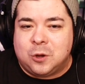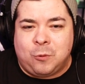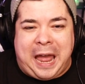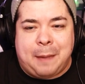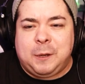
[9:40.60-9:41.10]

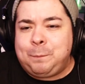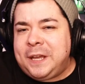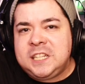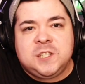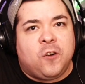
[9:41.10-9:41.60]
Grab your
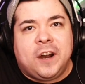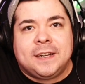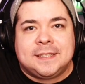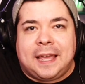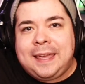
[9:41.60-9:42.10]

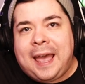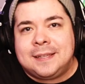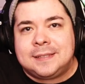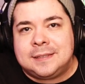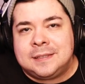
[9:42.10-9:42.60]
pitchforks, I
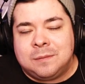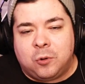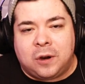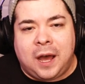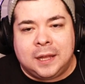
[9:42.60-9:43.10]
guess,
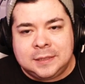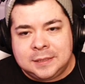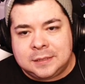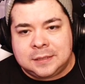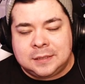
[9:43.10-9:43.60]

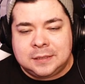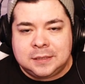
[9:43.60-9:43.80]
morons.